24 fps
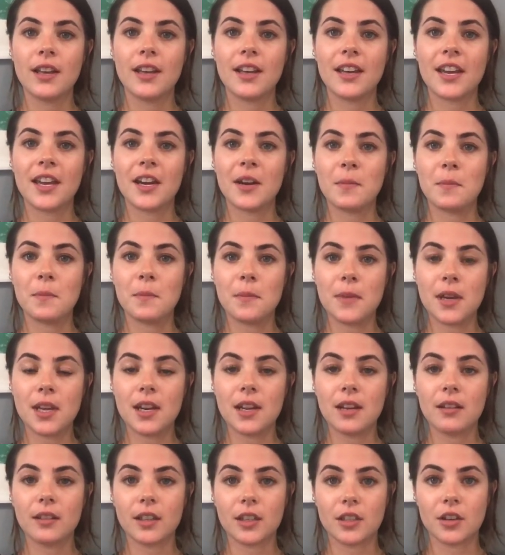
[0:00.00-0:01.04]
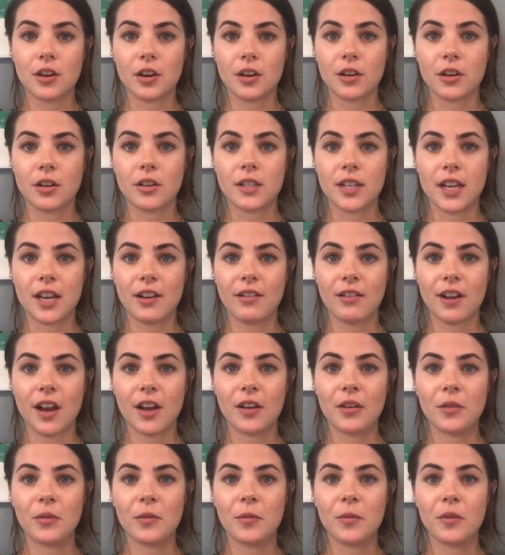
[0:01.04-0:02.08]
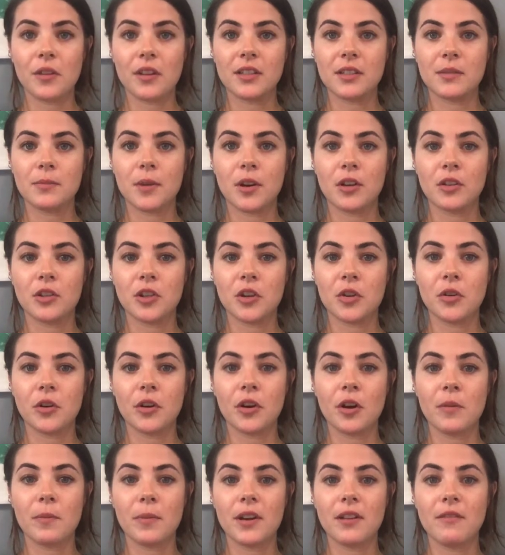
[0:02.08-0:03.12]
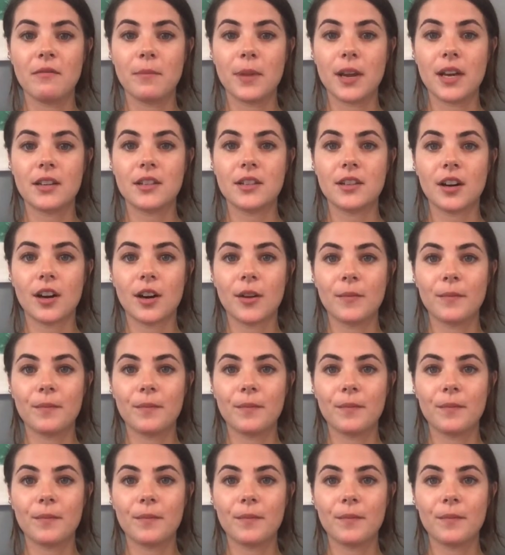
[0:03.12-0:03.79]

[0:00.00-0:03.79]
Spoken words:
can immediately turn your day around with a small joke or a bit of banter.